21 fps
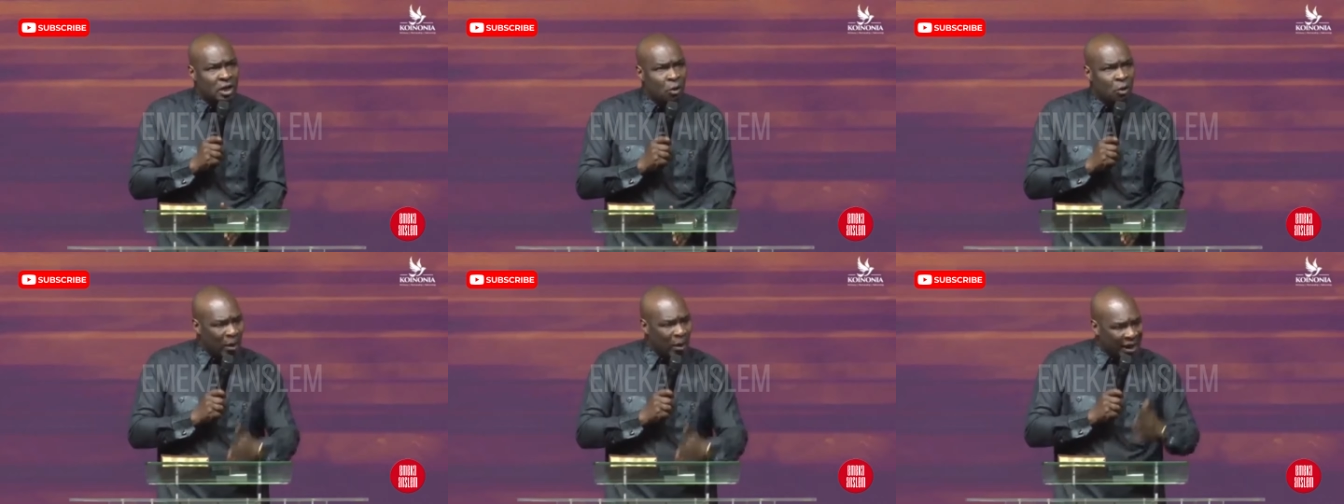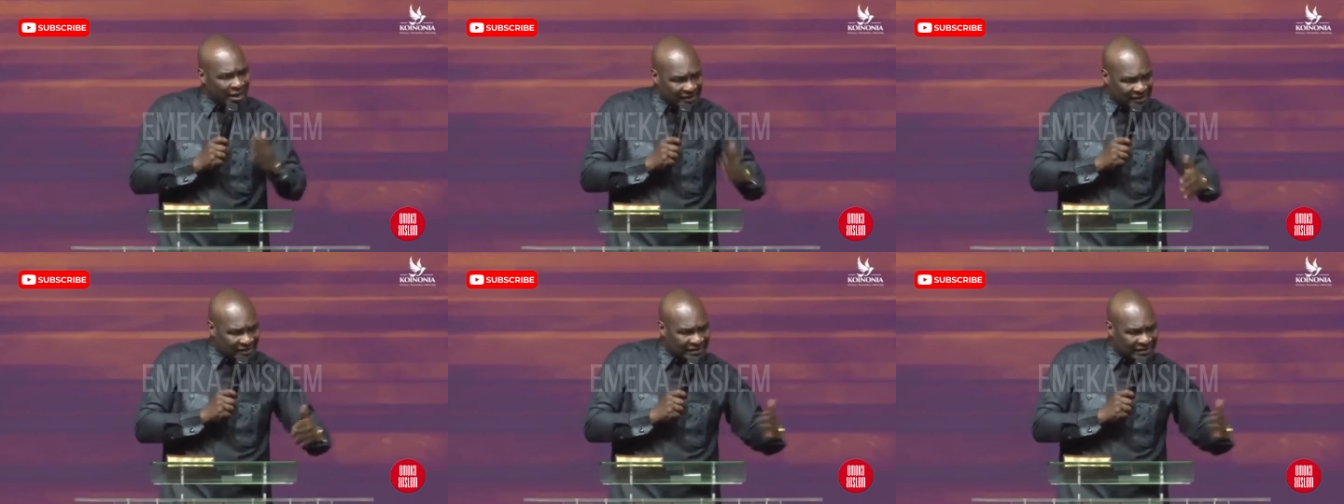
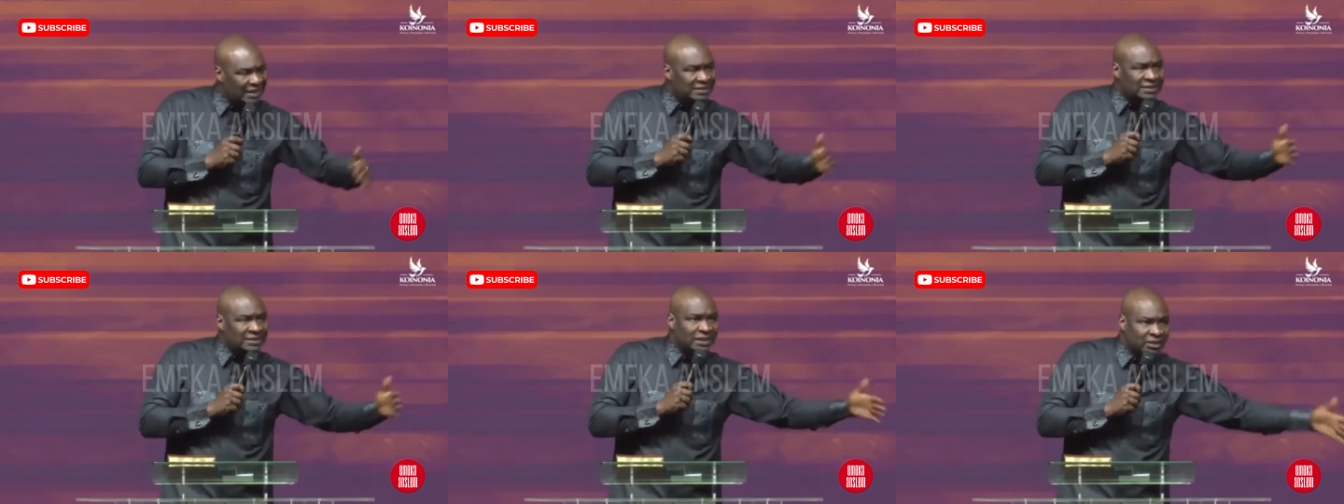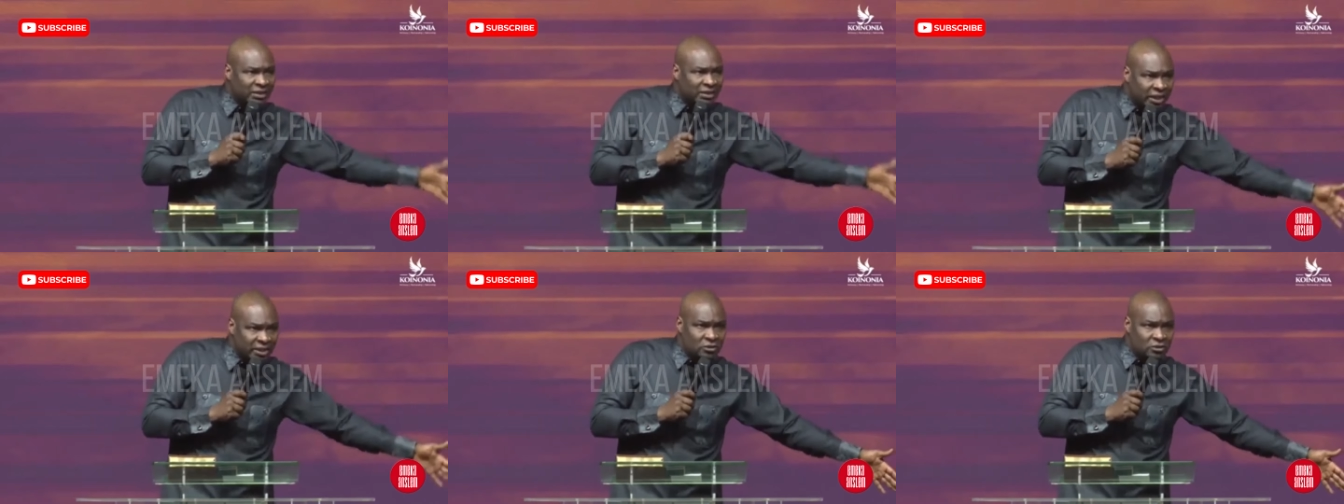when certain
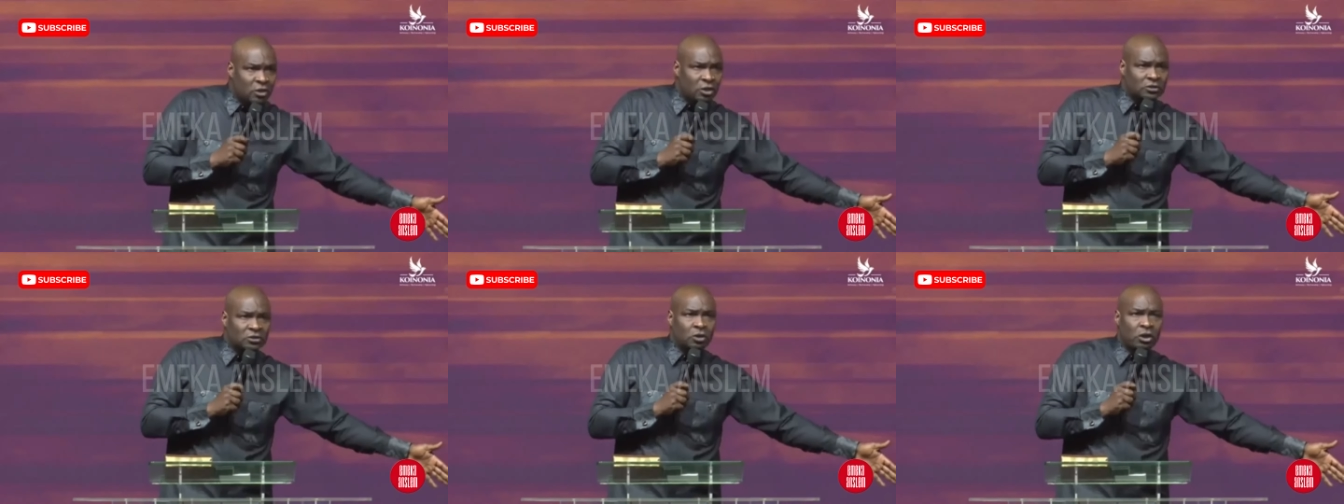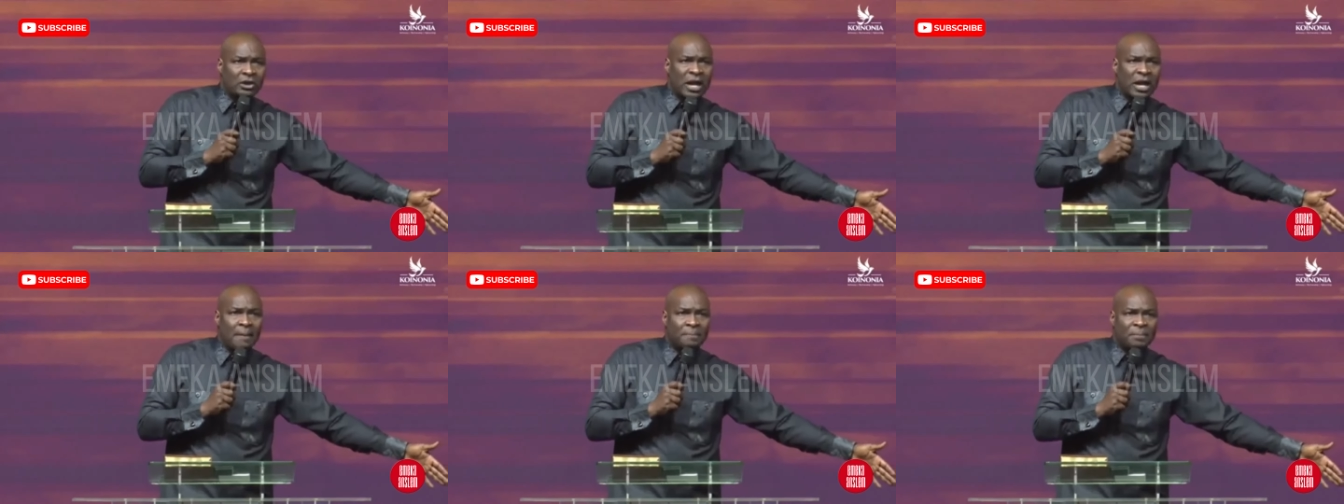things does
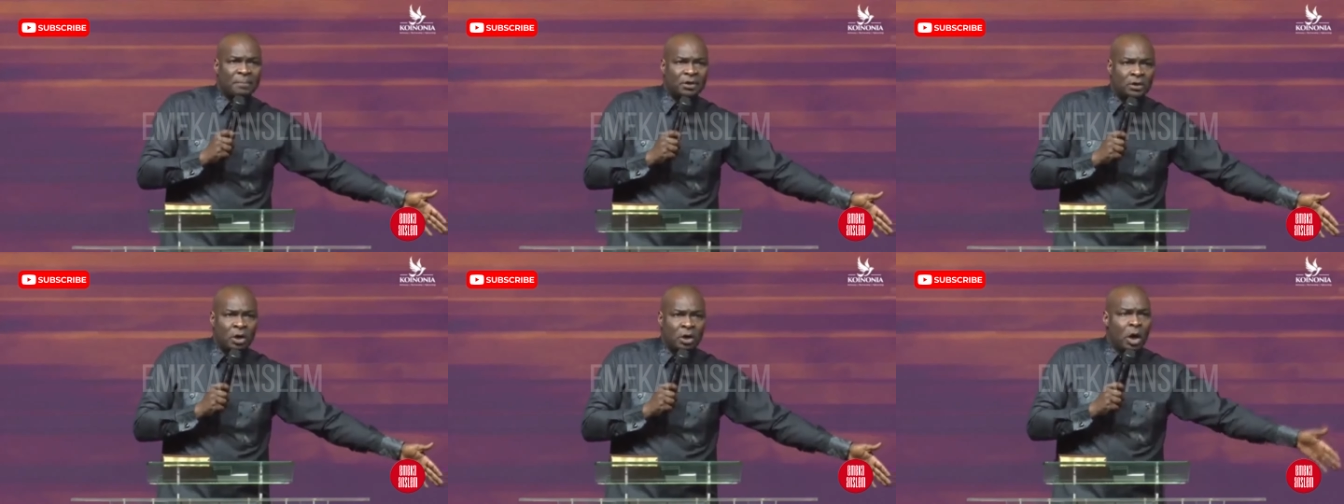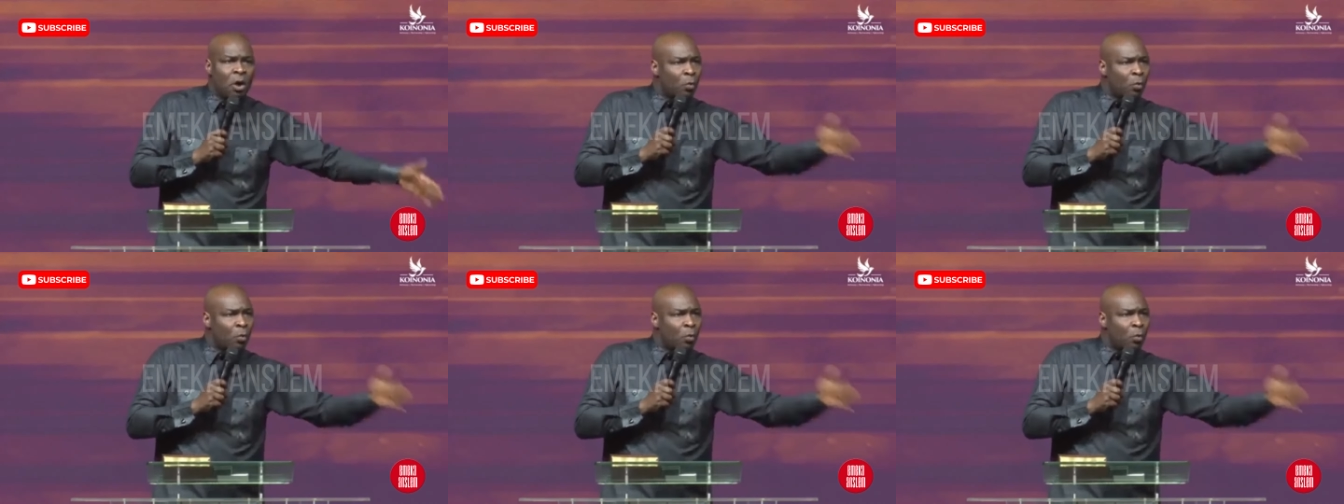not happen,